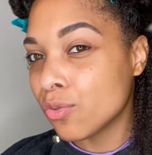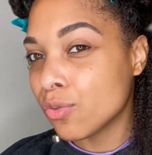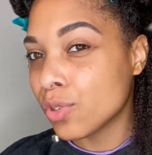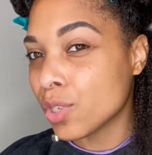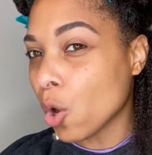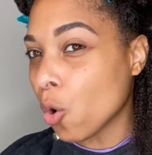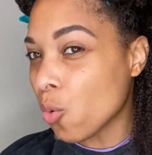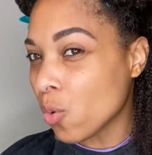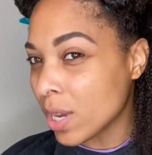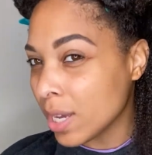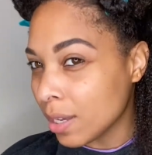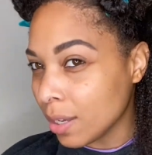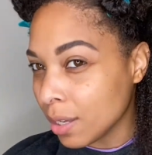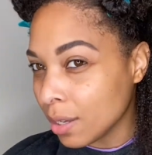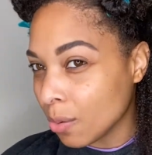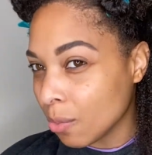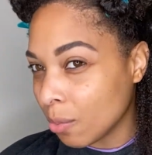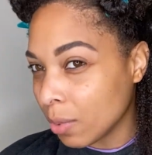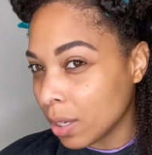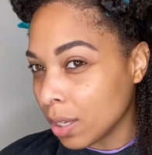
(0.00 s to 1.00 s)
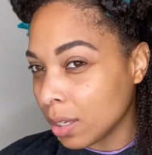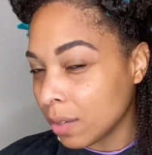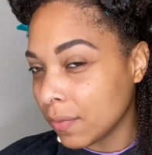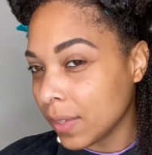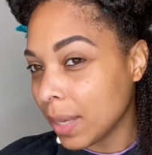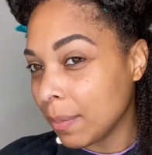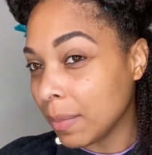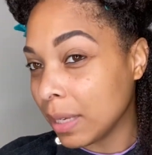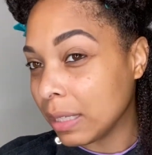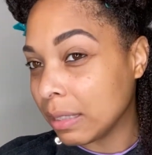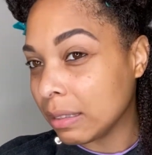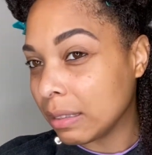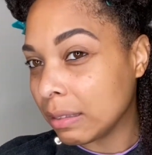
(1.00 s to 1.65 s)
soaking wet, if that makes